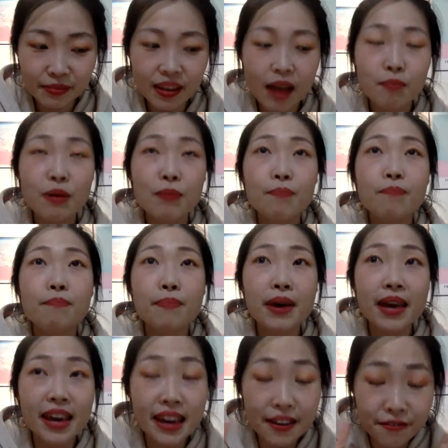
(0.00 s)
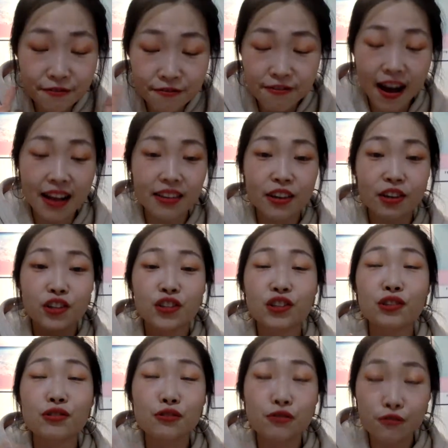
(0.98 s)
I'm a big fan, a
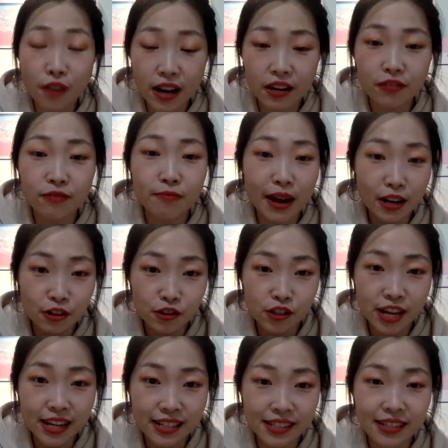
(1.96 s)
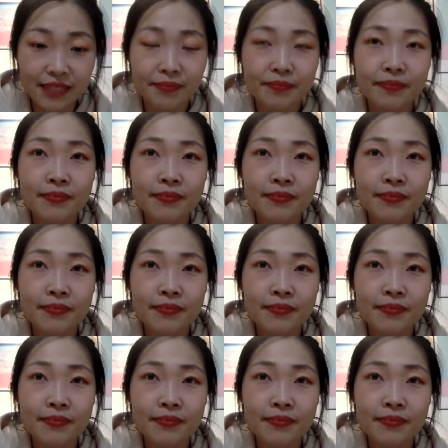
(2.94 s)
huge fan of Michael Jackson.